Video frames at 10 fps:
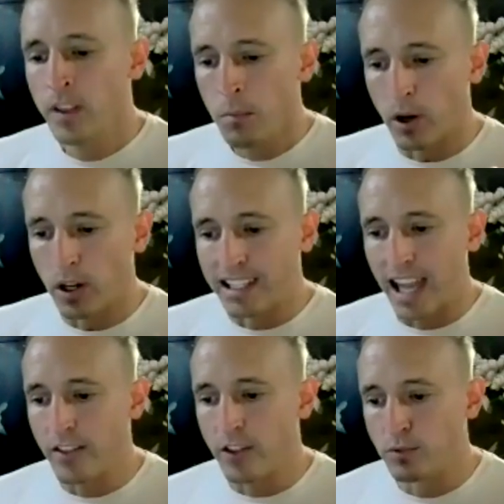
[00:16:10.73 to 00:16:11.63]
But
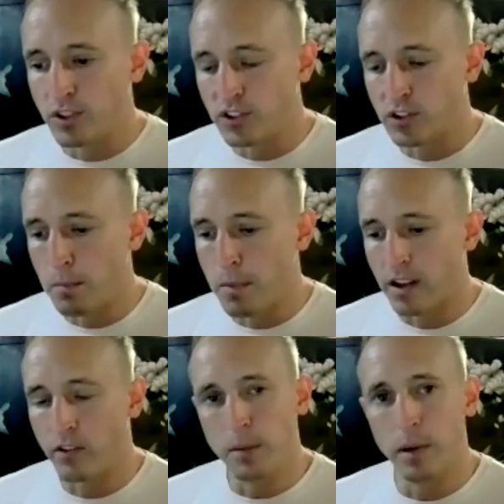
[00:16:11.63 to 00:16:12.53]
get them to submit their
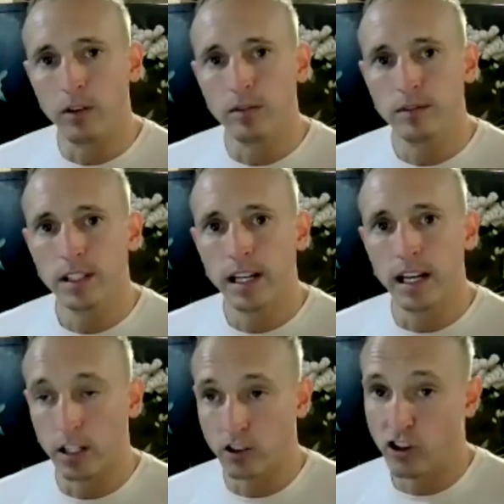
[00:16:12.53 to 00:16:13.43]
email, and
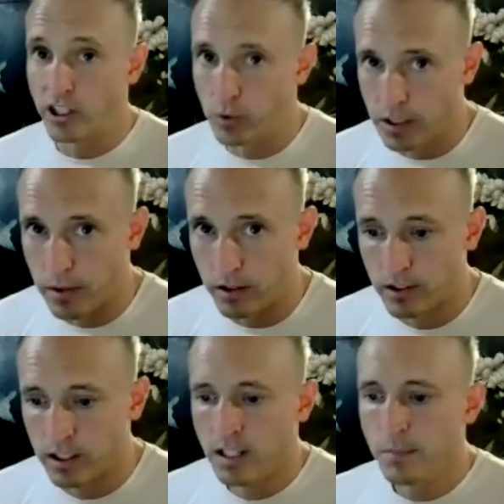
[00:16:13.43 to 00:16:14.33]
a genuine email,
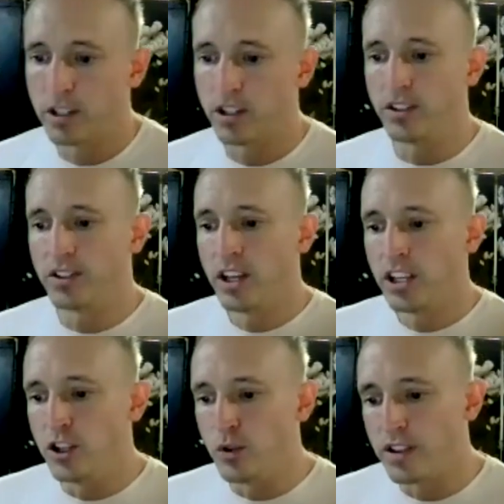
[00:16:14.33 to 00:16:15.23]
because
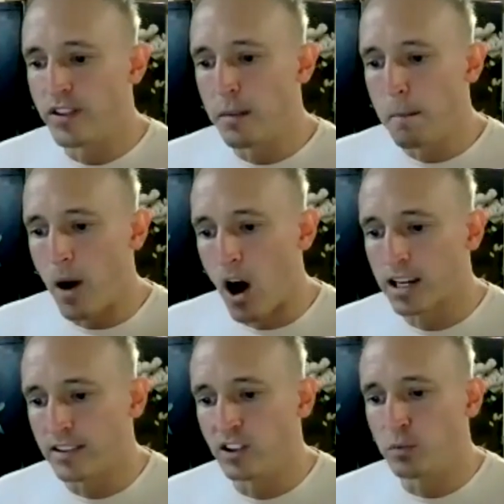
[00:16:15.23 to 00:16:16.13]
you can then
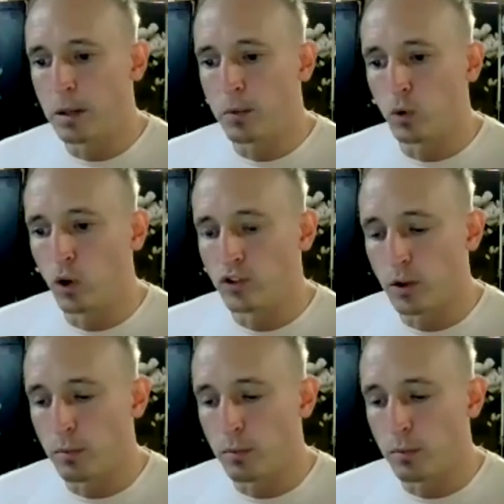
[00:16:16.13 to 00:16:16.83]
market these people long term.